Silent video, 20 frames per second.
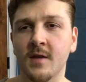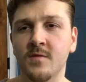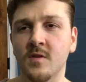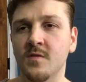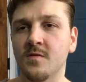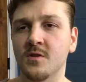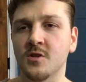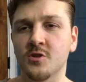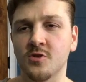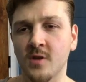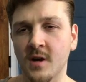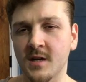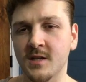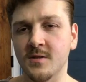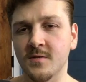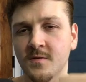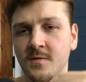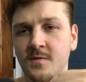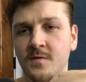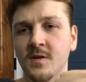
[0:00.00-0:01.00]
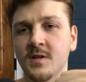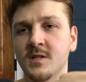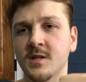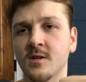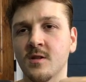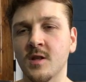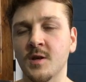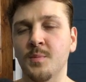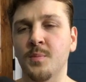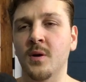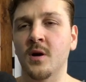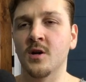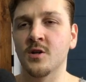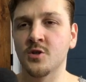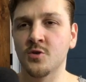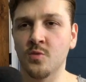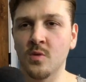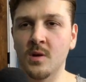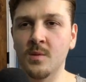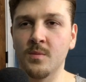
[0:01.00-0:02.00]
I've even tried to physically
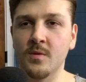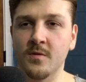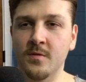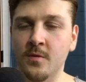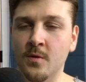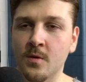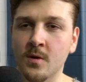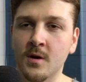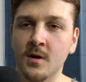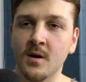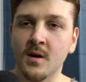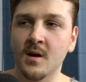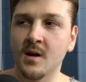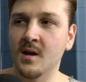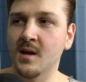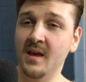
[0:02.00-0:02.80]
punch one before.